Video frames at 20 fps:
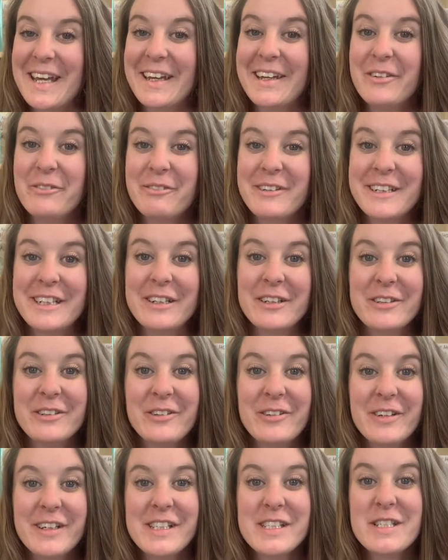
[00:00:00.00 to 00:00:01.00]
we are
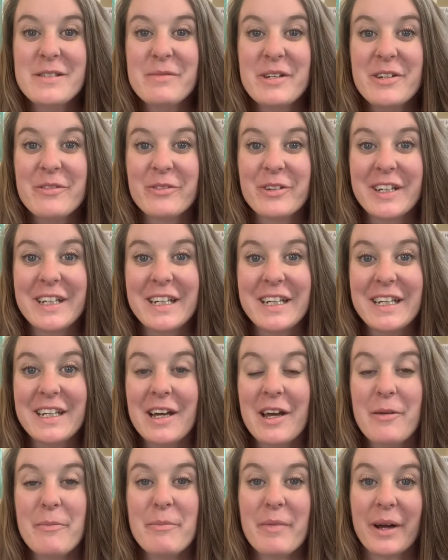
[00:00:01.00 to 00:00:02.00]
going to be reading
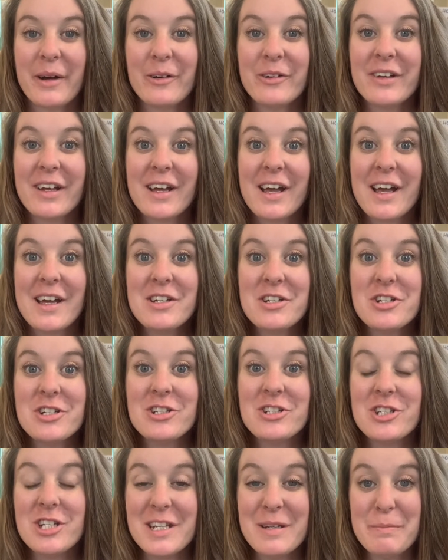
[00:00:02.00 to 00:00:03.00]
about a
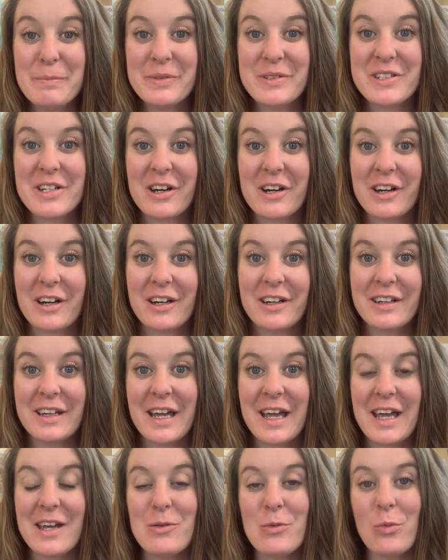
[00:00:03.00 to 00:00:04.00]
sheepdog
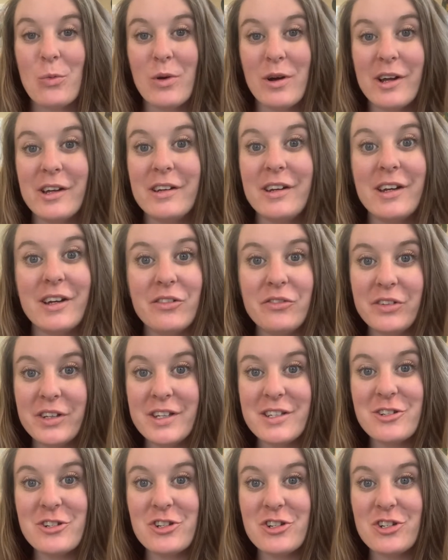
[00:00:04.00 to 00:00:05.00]
and one of
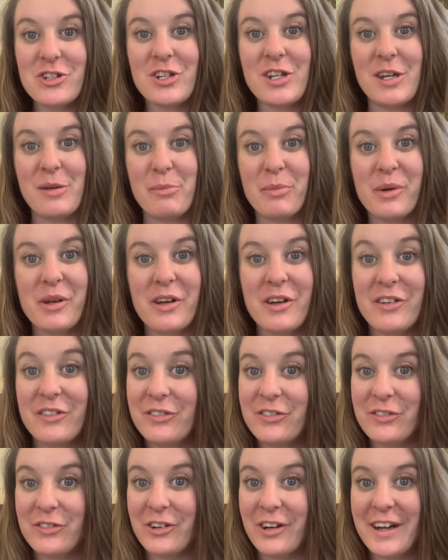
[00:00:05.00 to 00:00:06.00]
his sheep
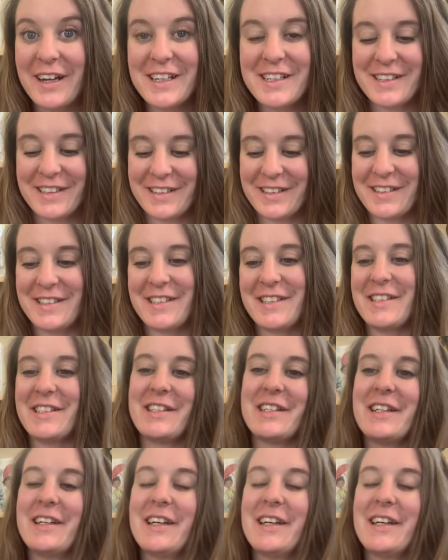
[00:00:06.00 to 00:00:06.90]
friends.